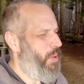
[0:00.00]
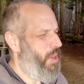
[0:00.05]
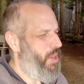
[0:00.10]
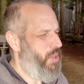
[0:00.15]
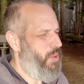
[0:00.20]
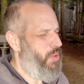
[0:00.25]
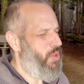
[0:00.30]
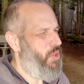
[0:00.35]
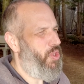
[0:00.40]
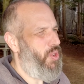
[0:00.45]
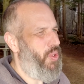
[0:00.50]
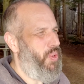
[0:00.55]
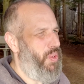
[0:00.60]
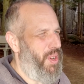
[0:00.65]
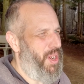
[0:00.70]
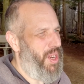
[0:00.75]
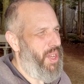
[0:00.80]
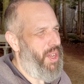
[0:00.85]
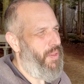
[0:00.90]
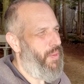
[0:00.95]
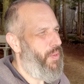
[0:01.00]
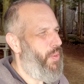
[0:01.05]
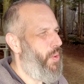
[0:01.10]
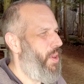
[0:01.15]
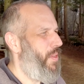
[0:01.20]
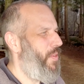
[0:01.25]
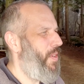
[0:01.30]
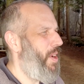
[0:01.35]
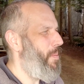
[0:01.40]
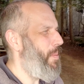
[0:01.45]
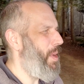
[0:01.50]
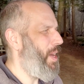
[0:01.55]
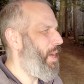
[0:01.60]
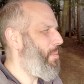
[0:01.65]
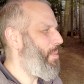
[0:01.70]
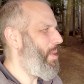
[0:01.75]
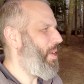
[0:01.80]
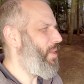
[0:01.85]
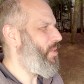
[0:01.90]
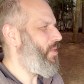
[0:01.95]
Plus, shooting at 45
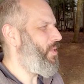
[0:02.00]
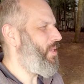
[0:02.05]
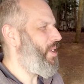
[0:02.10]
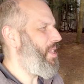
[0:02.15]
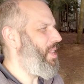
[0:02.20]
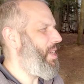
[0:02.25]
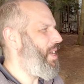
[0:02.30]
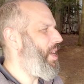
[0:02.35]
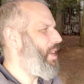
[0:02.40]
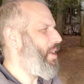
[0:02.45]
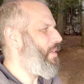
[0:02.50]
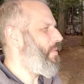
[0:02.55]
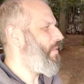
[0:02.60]
megapixels on the